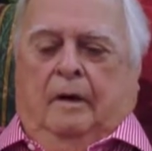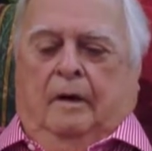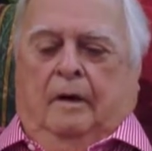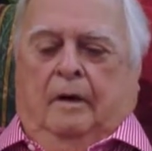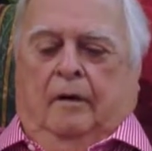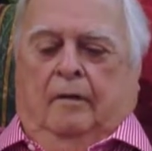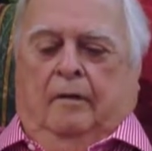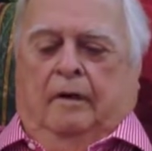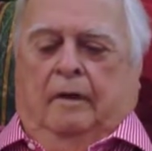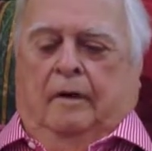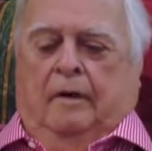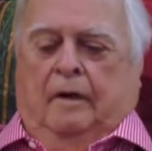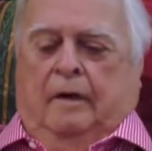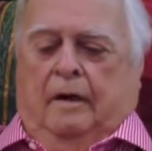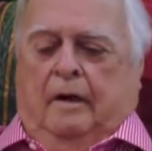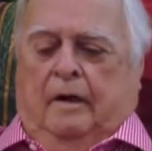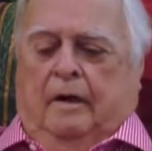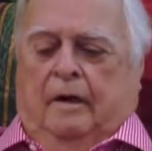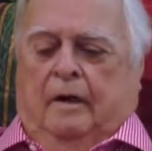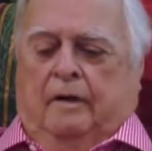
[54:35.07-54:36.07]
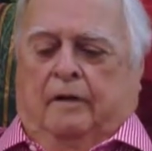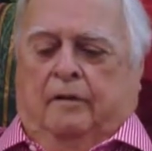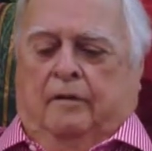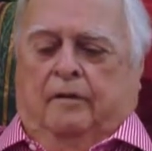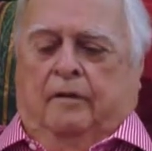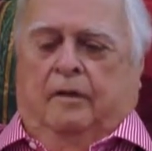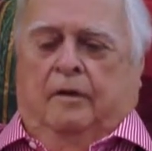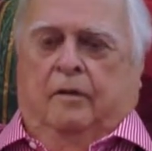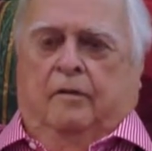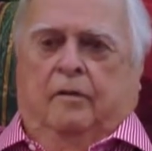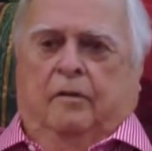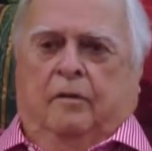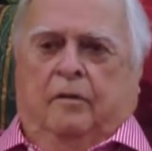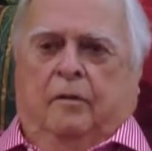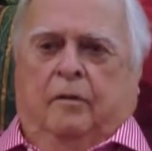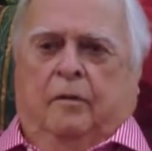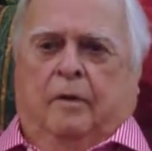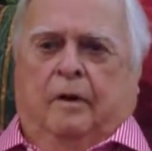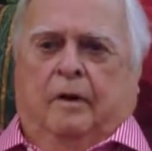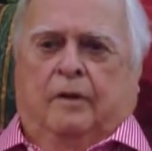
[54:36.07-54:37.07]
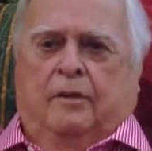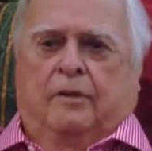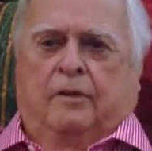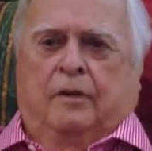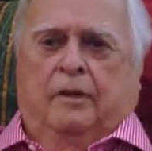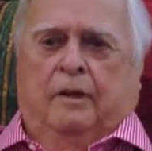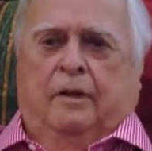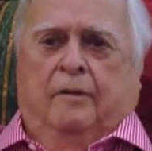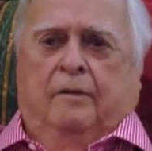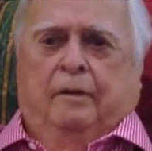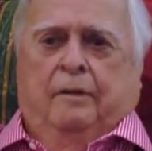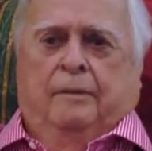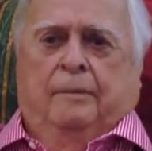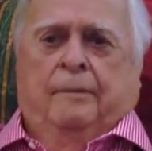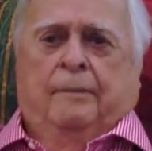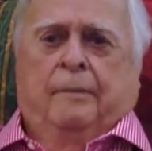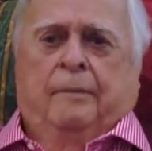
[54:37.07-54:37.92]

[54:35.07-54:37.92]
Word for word: uh, in a class of 127